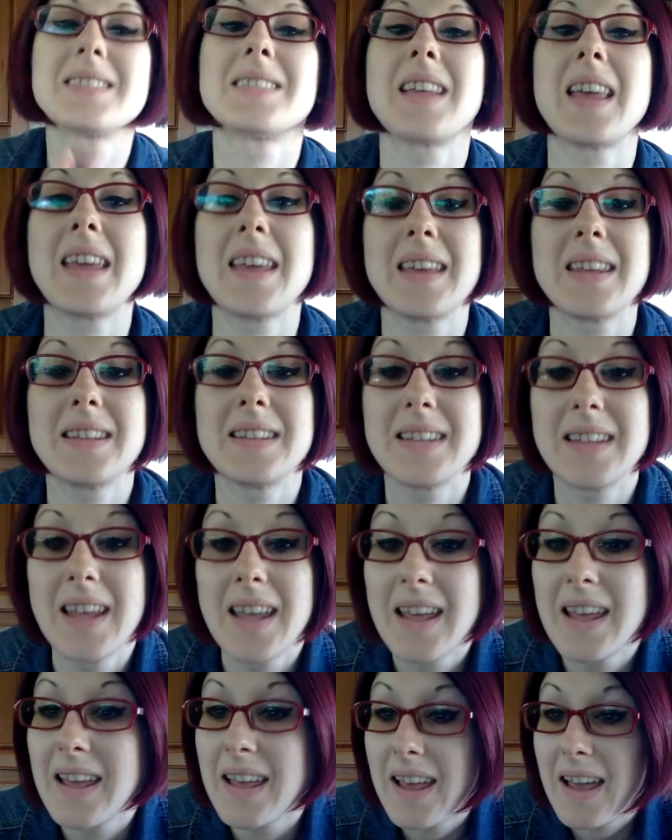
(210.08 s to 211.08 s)
and
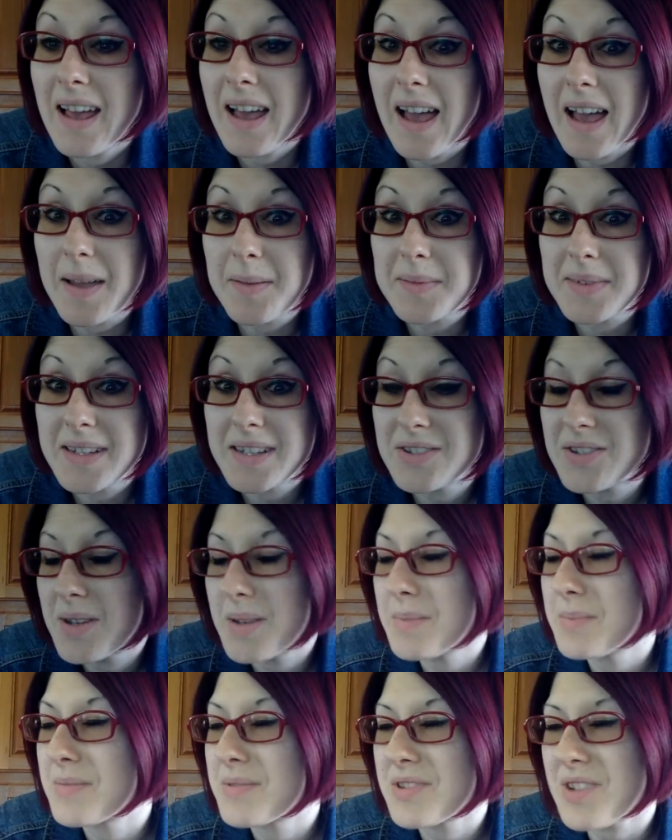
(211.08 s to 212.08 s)
I'm going to
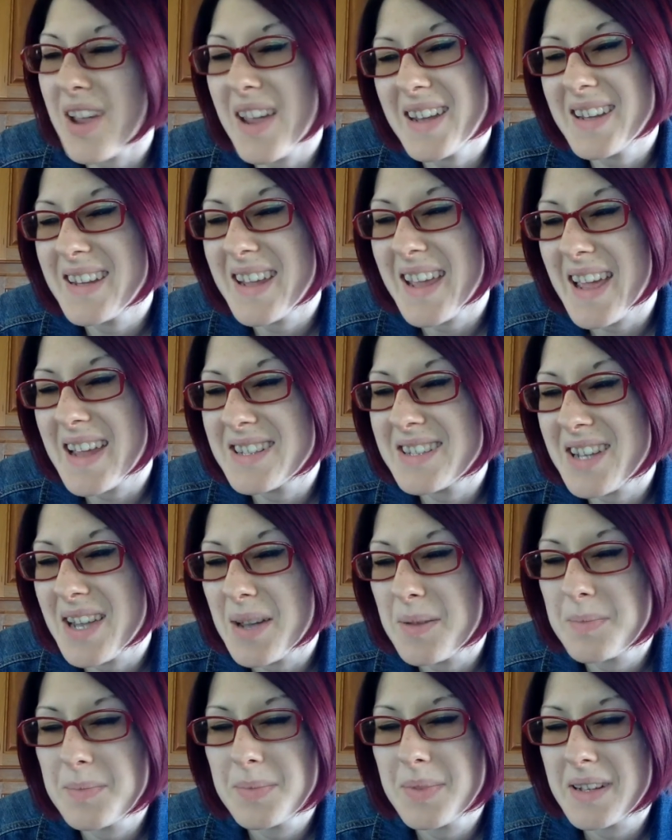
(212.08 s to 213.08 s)
keep trying to catch
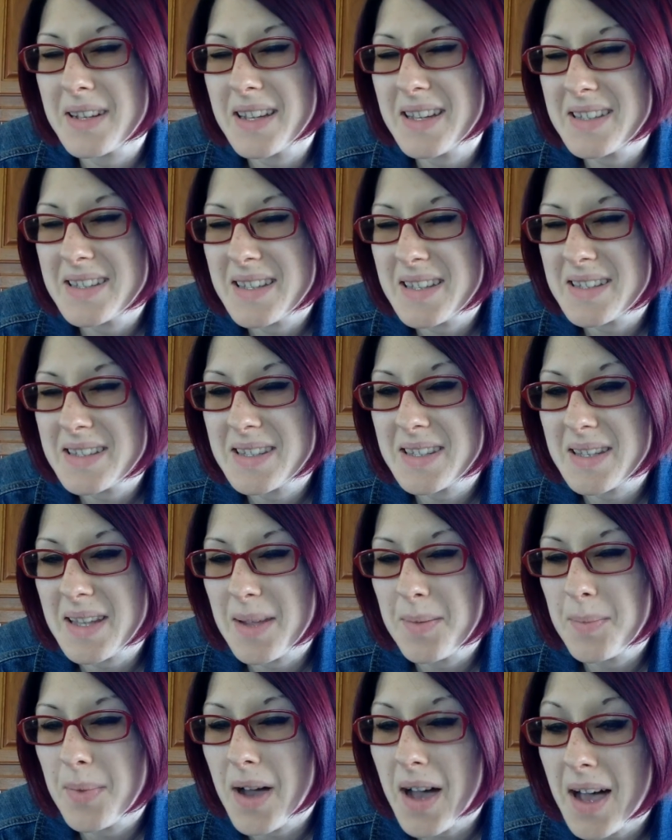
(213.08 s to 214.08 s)
up, but it's, it's
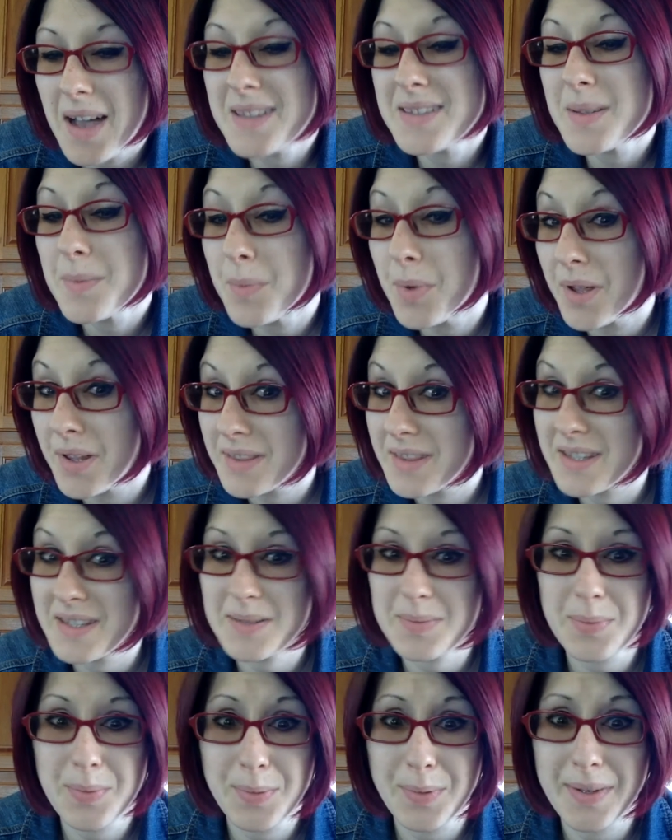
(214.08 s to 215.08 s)
impossible at
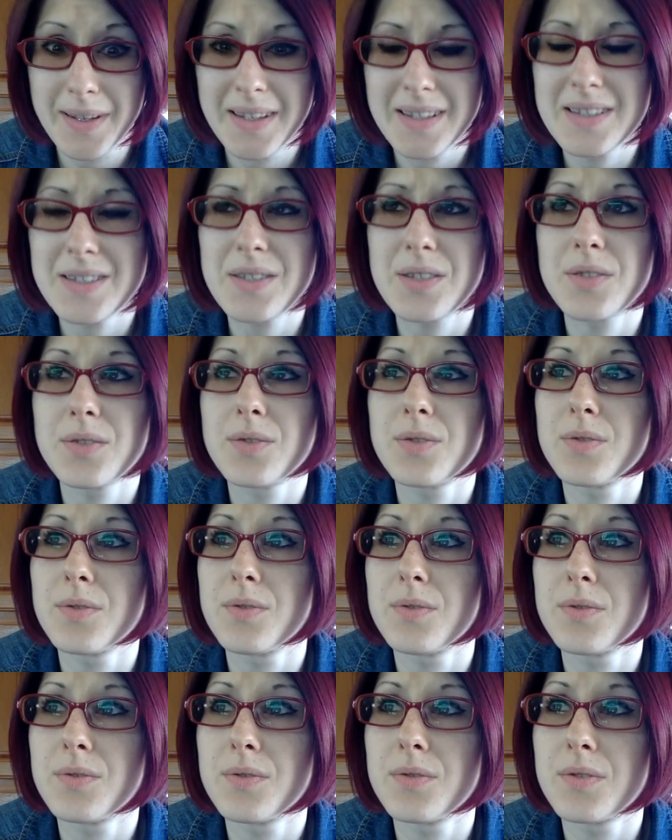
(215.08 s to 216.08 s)
this point
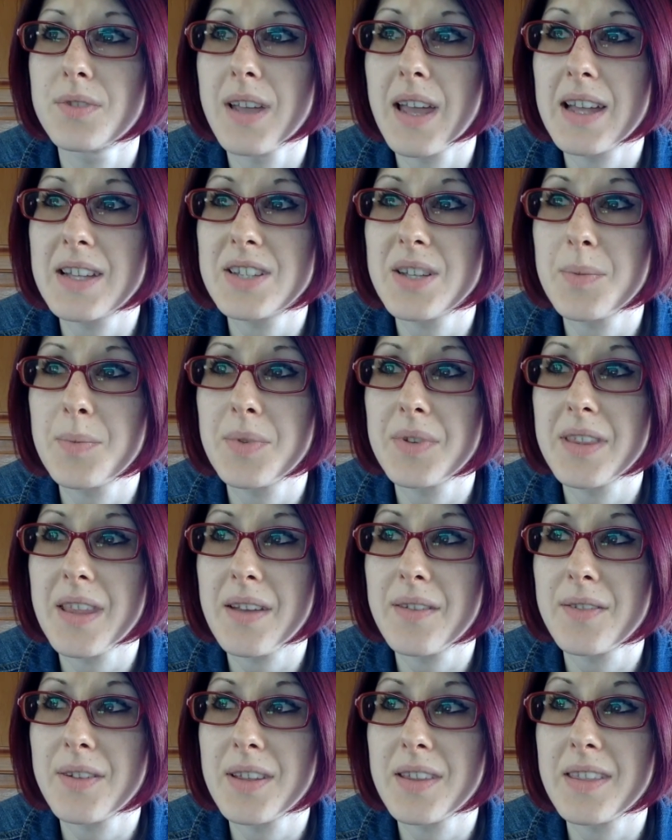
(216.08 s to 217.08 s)
to catch up with
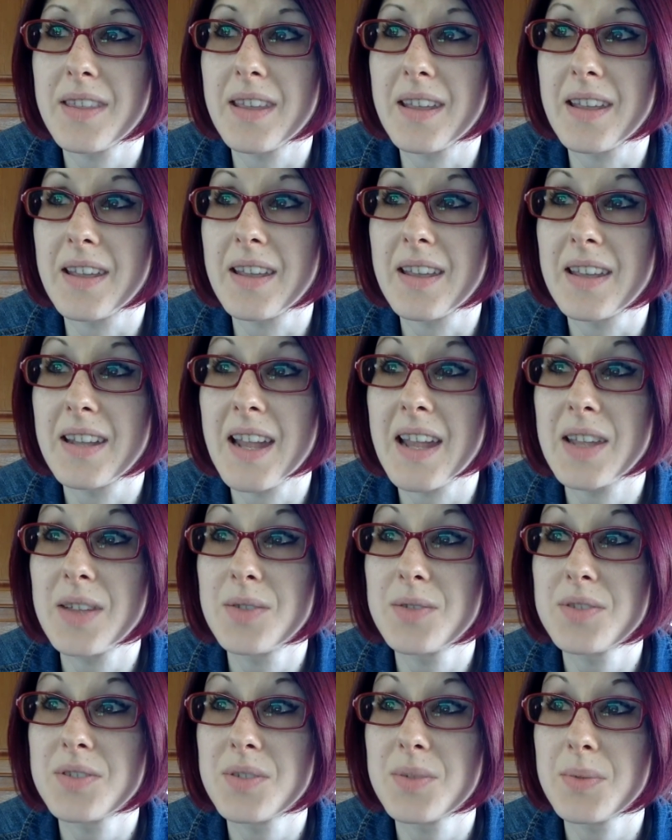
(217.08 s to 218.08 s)
everything. And I
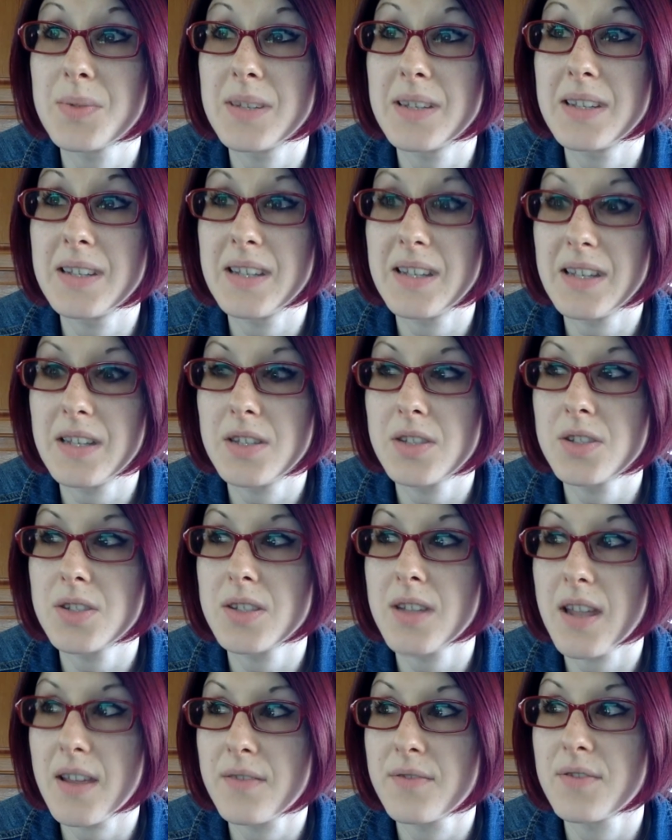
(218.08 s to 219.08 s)
used to read each
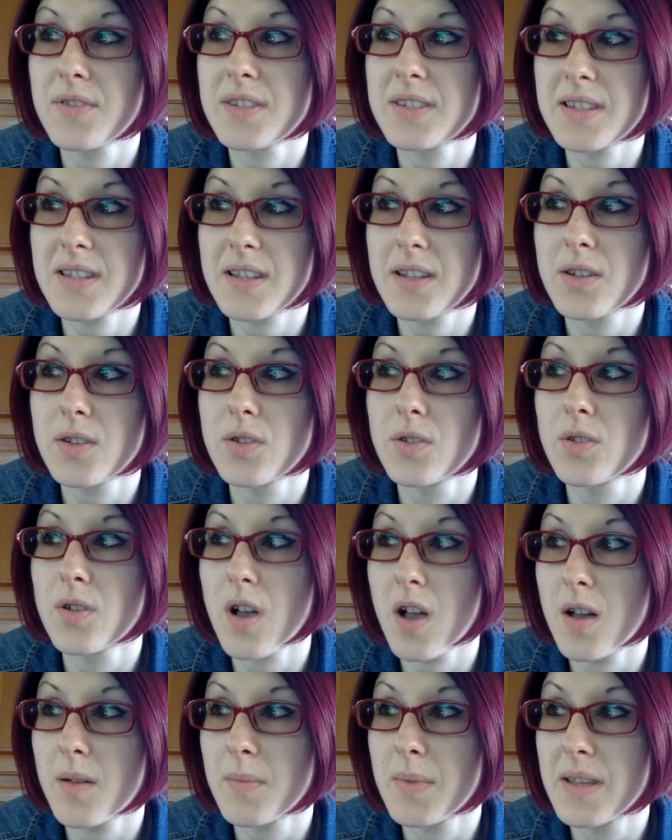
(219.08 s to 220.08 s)
and every single
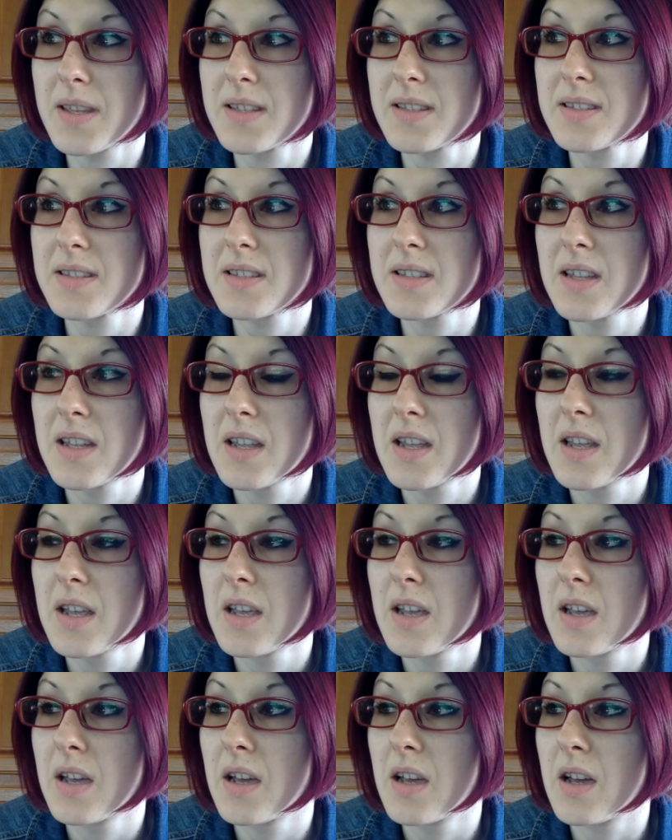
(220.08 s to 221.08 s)
comment,
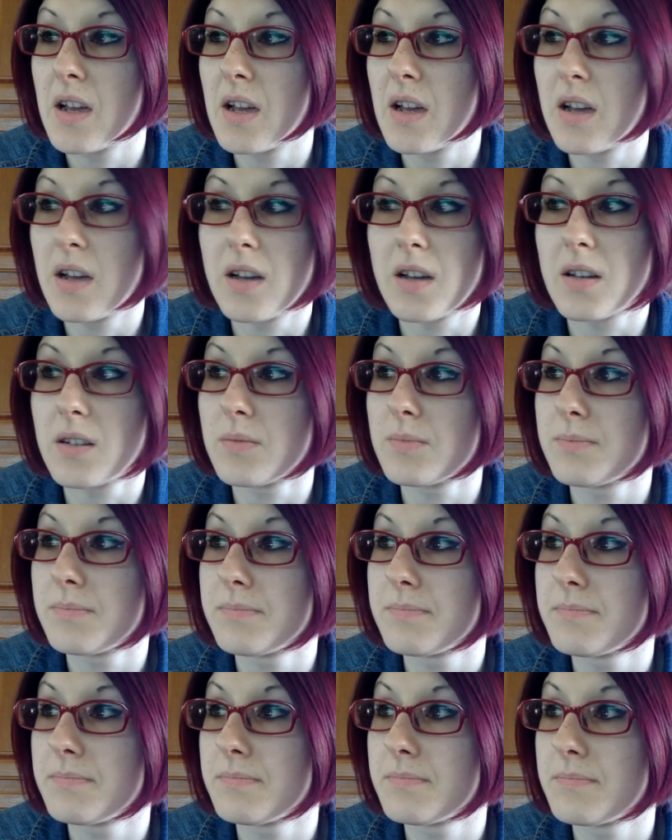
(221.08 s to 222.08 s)

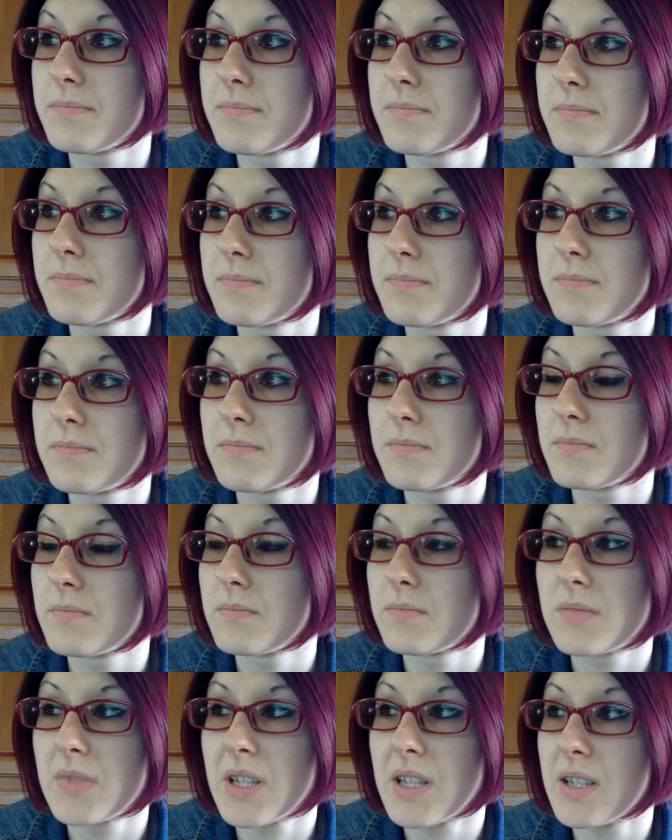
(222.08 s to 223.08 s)
um,
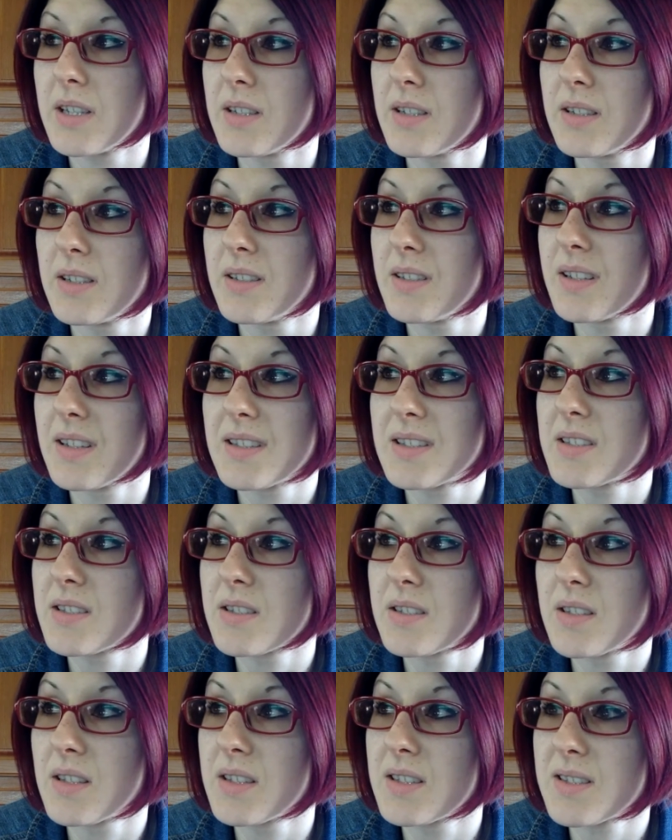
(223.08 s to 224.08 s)
and it's,
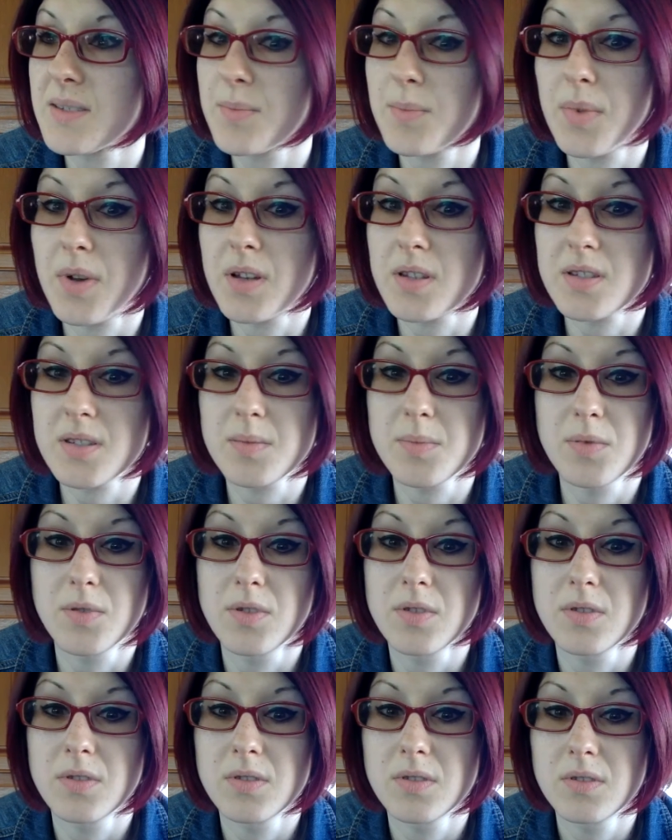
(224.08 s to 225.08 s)
it's
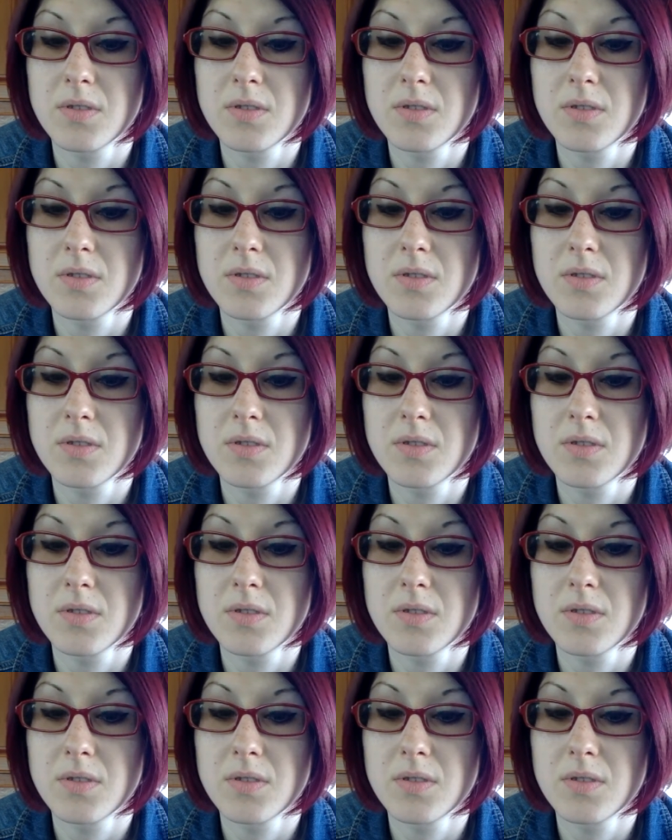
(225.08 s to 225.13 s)
impossible.